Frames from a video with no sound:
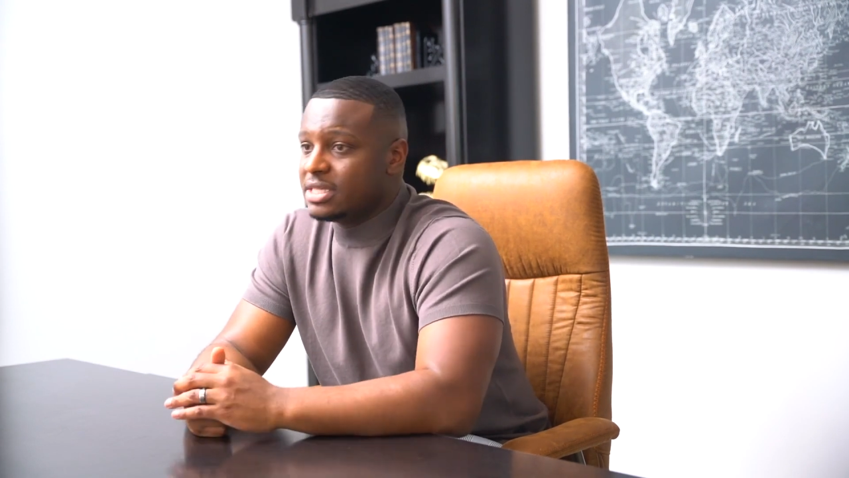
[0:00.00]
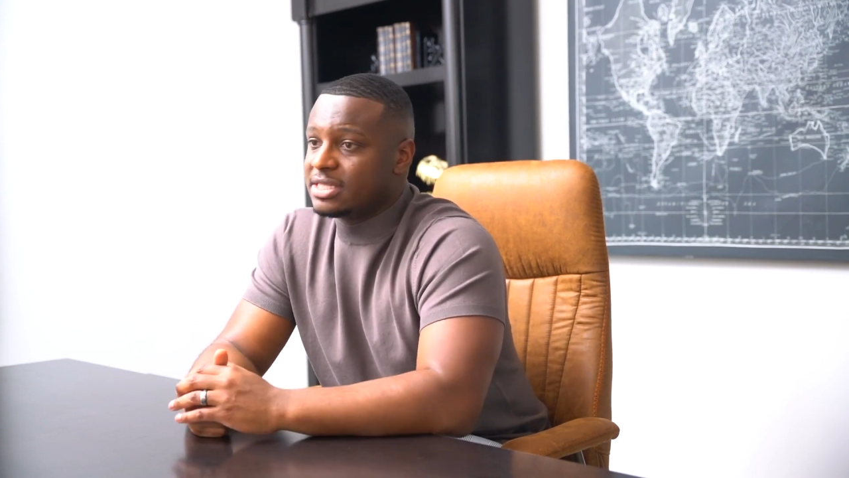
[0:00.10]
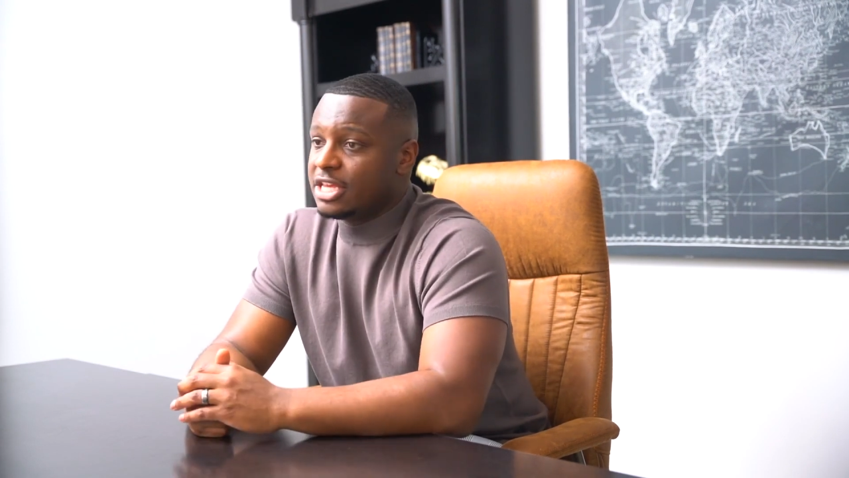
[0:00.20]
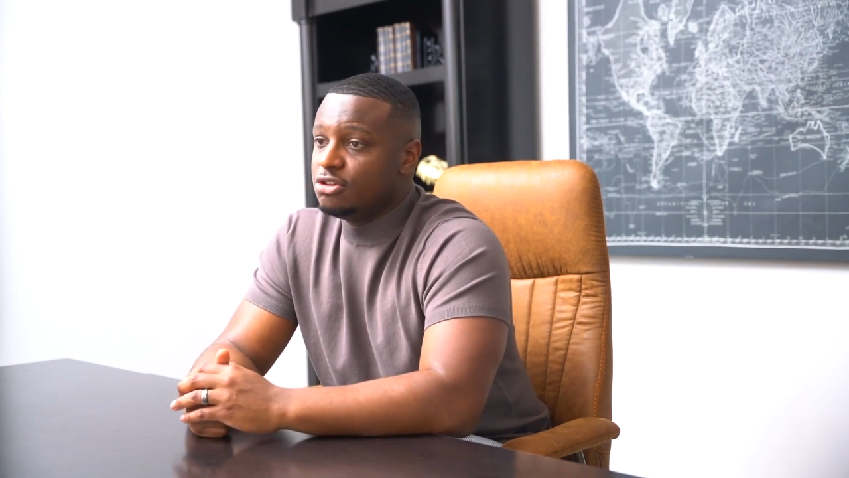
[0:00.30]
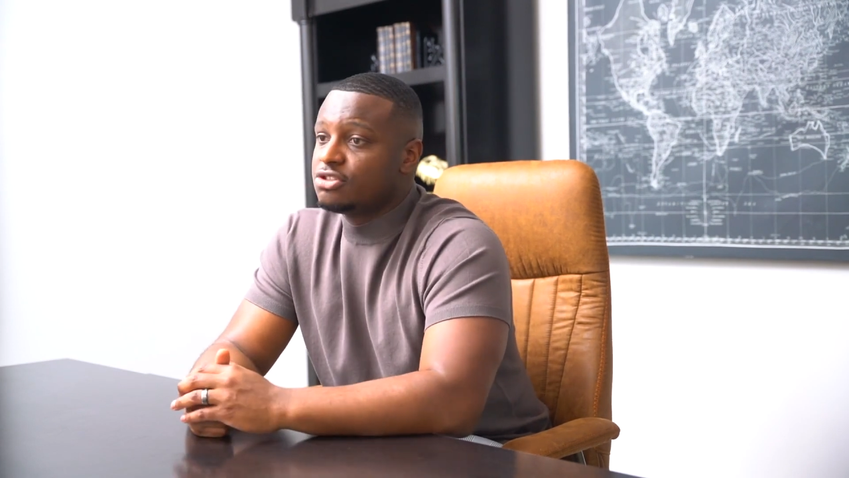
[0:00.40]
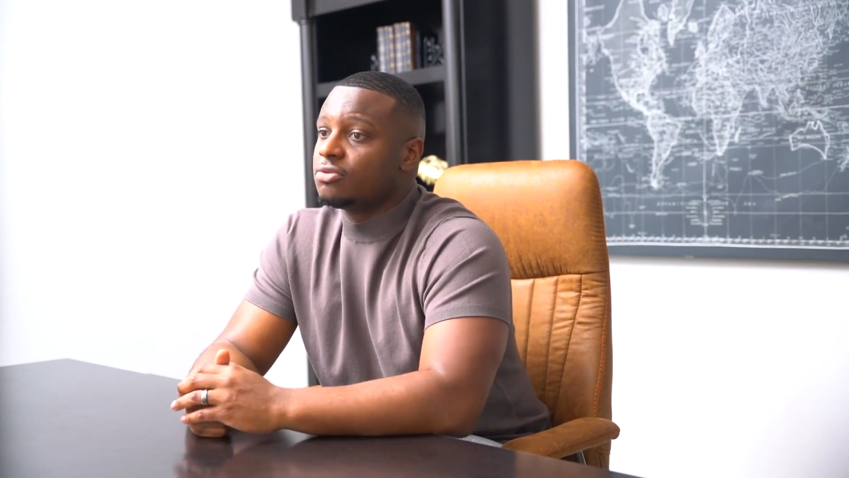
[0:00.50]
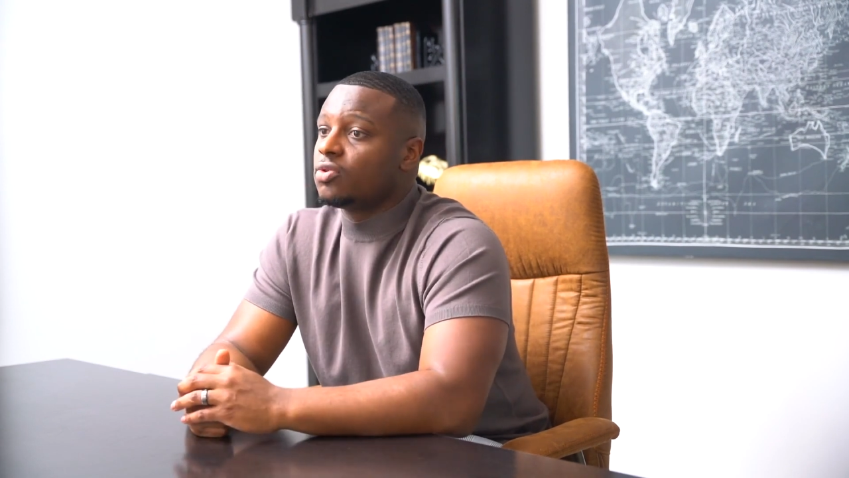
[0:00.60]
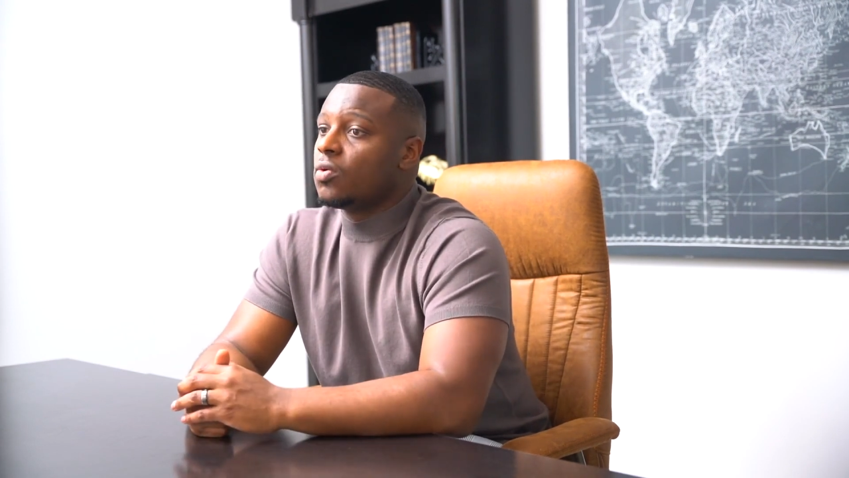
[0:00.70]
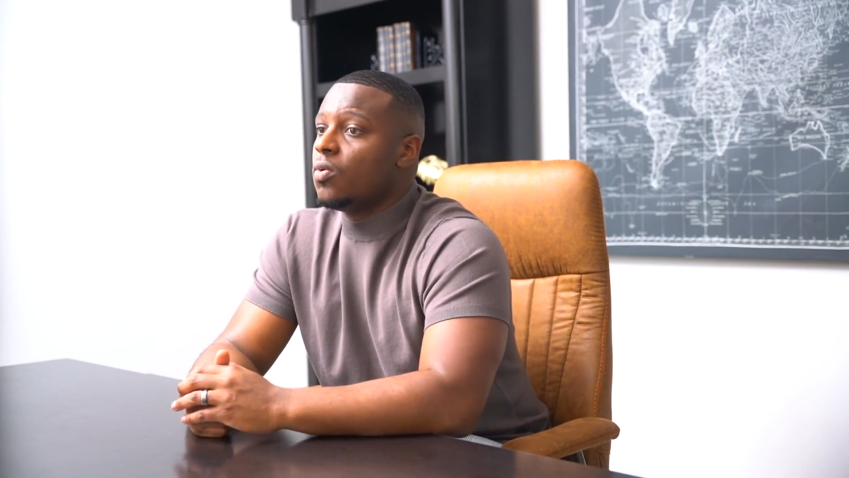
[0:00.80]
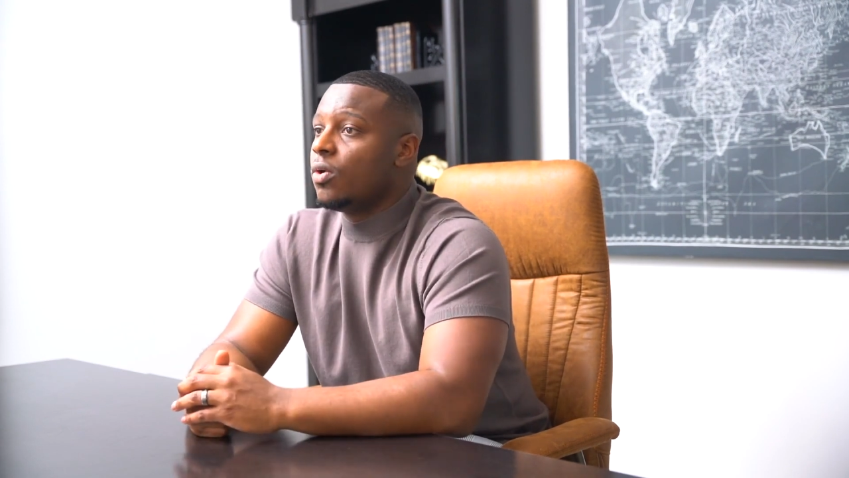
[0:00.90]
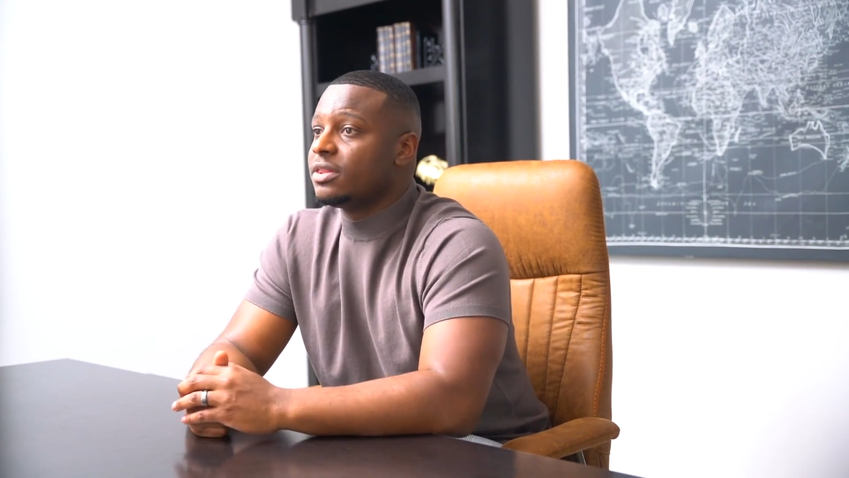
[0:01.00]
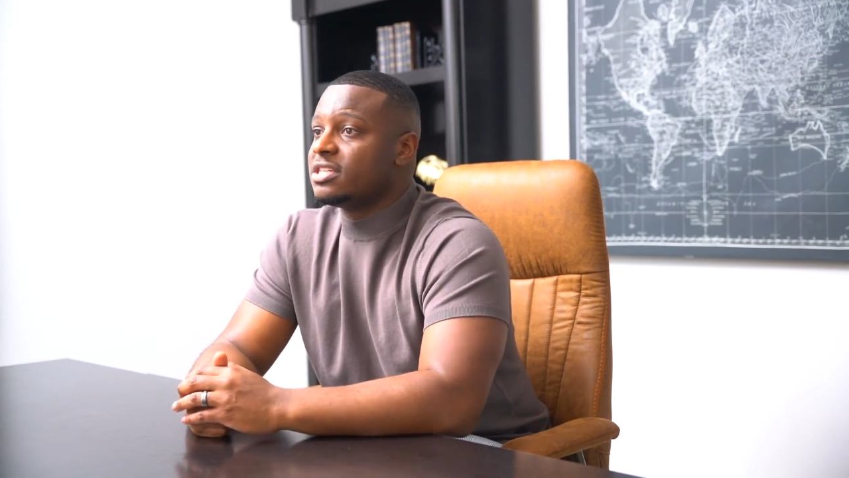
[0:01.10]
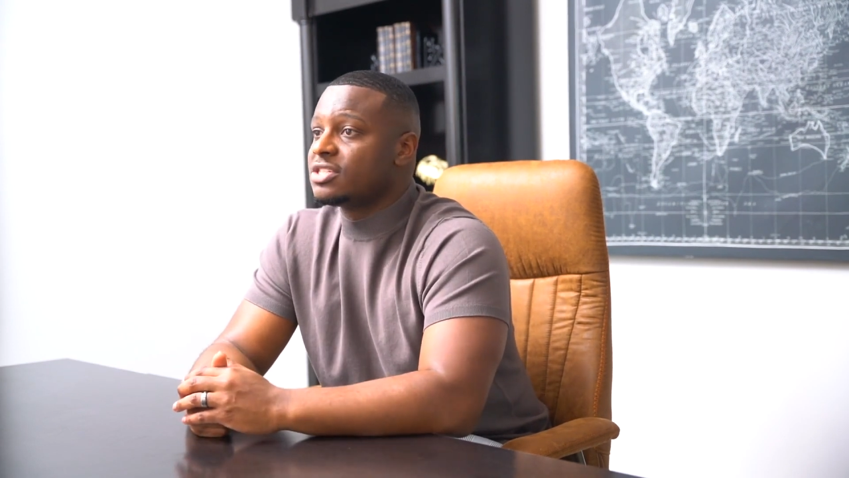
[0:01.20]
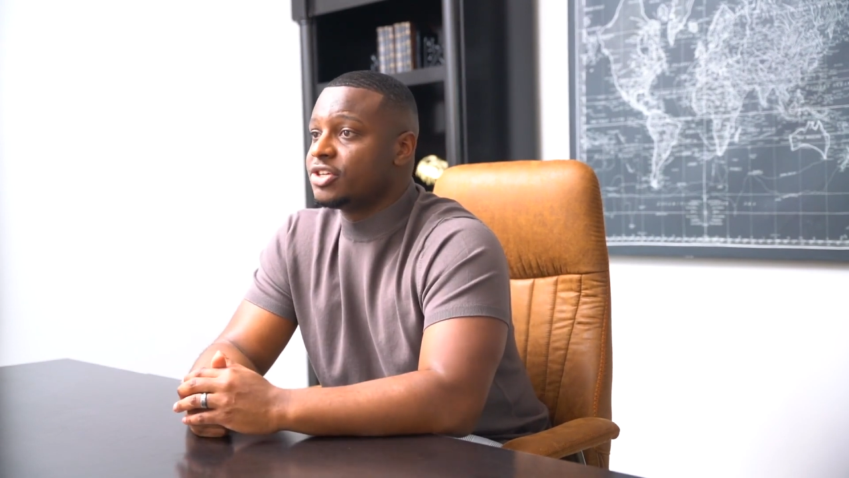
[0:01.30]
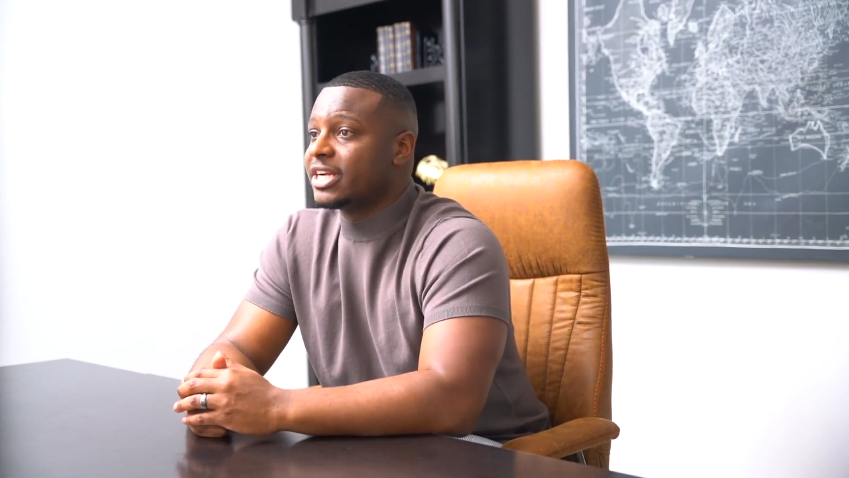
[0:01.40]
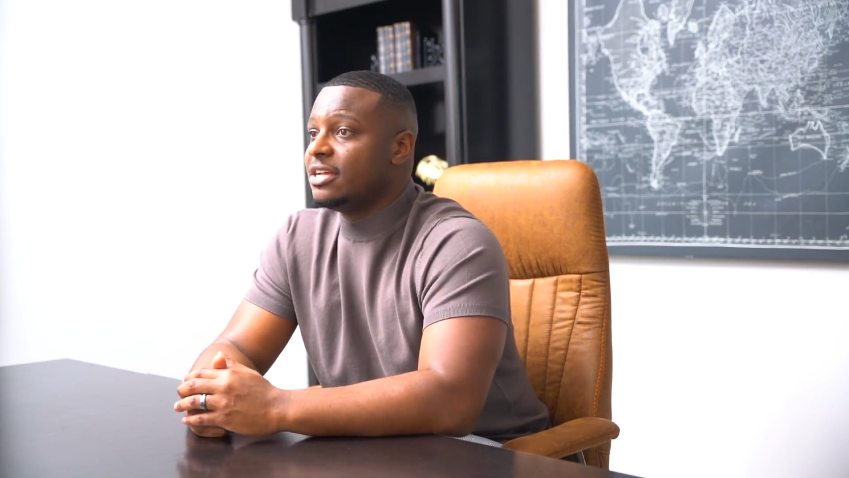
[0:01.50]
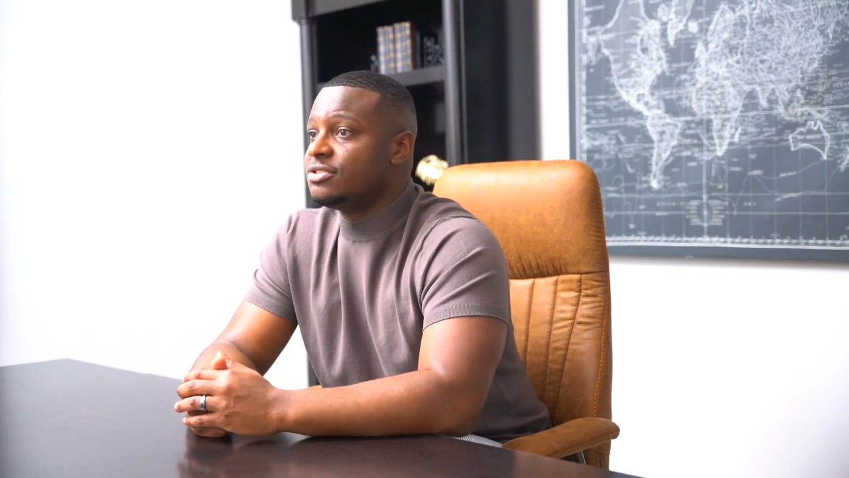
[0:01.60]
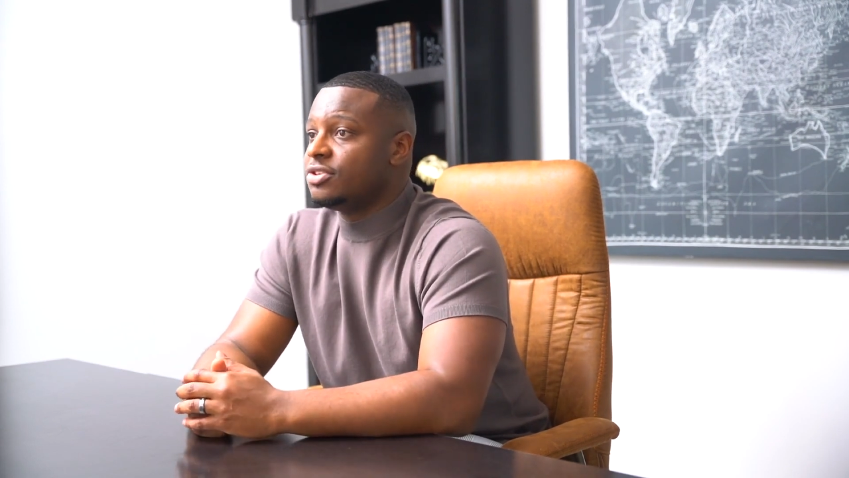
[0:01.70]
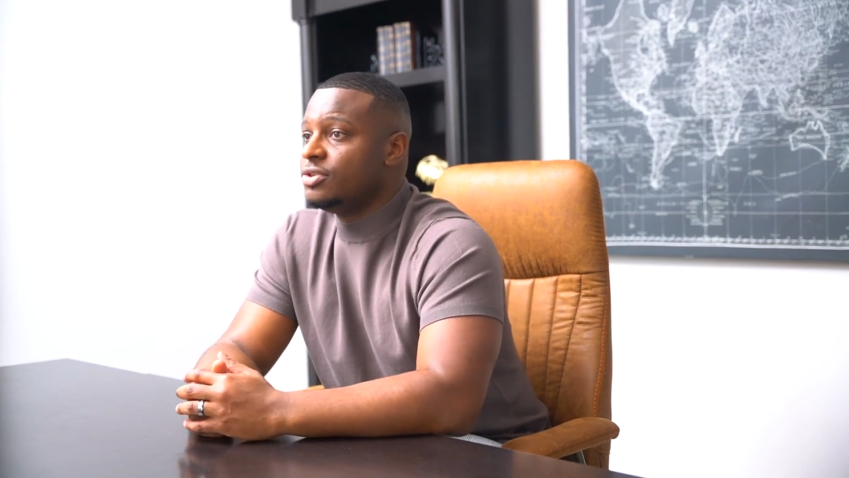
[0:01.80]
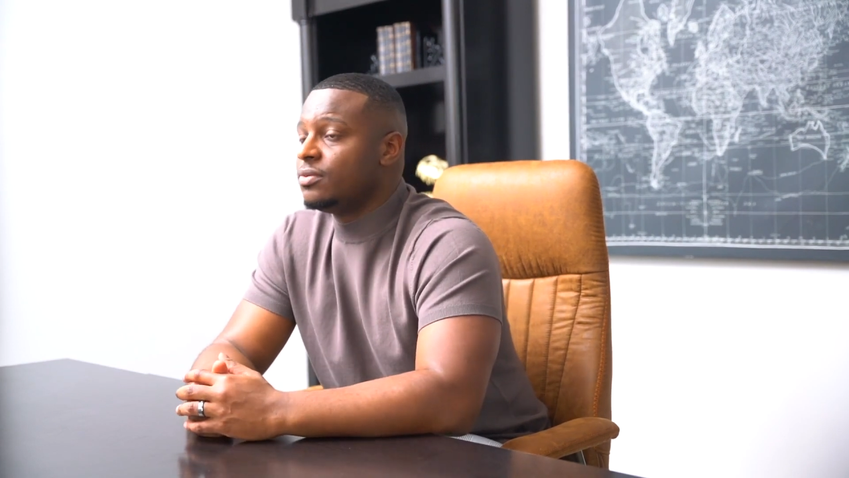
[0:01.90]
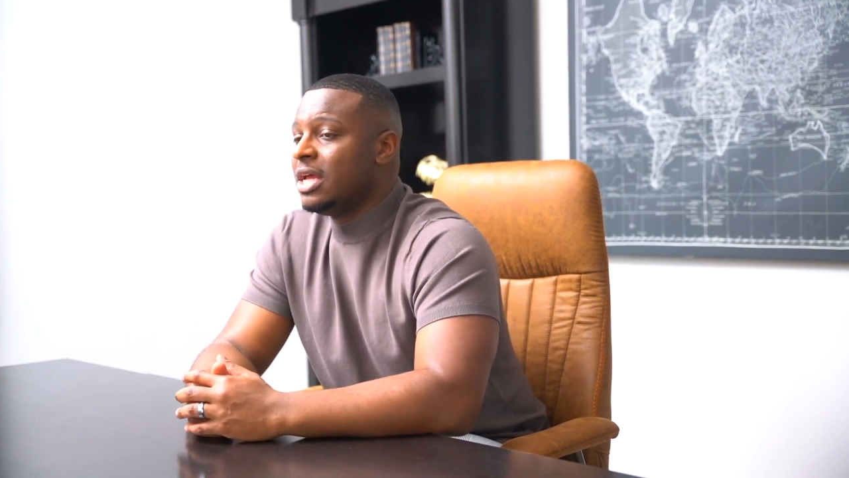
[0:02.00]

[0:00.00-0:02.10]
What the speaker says: They used to reward this trick I used to do.